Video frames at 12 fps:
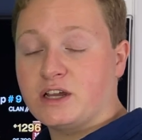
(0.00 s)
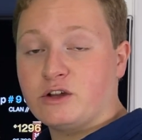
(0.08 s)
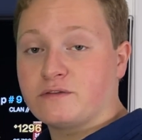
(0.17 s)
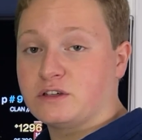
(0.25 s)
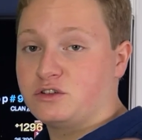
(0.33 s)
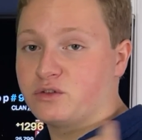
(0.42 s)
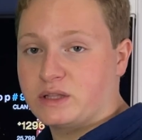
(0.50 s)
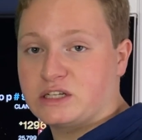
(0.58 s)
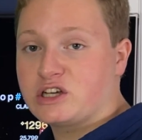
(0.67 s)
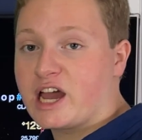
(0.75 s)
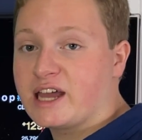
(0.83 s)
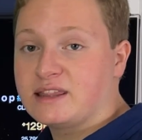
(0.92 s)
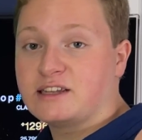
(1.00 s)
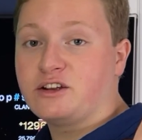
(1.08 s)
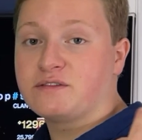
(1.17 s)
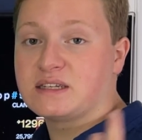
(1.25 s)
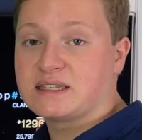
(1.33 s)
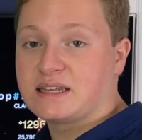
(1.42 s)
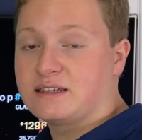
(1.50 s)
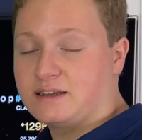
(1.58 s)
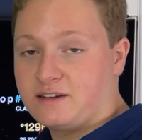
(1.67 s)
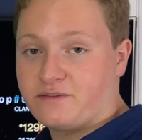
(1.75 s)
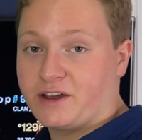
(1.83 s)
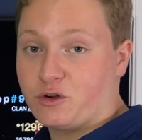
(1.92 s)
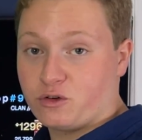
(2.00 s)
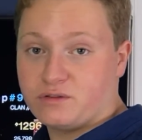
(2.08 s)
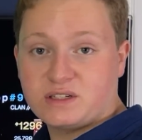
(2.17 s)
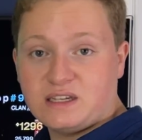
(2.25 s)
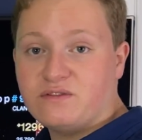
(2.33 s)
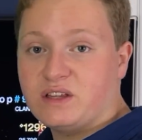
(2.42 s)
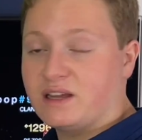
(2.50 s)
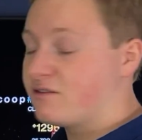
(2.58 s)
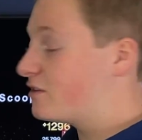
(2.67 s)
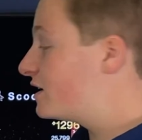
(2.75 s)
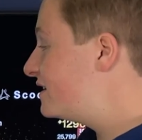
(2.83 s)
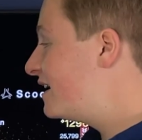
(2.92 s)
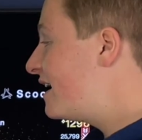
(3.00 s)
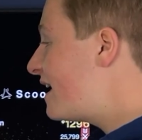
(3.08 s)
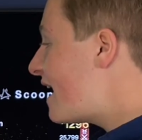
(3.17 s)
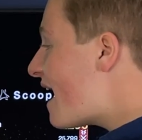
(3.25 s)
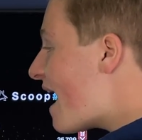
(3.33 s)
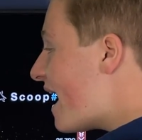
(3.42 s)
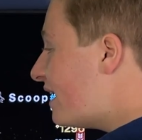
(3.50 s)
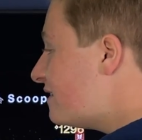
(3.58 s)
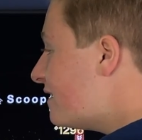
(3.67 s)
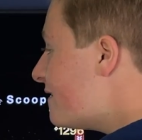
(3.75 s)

You have to join the chat, and then you have to send an invite or receive the invite. And